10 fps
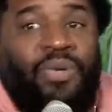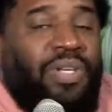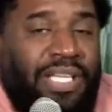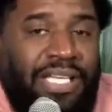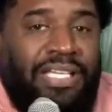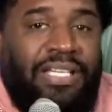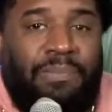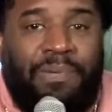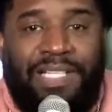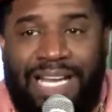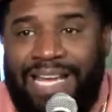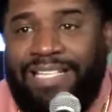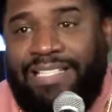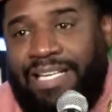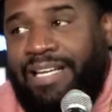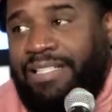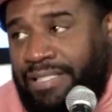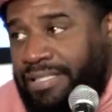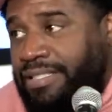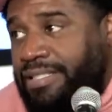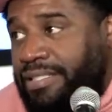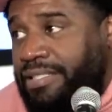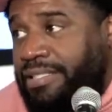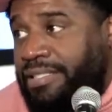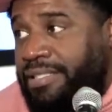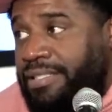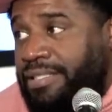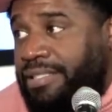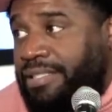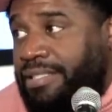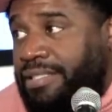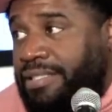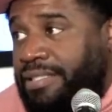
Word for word: you need protection out here. Mm-hmm.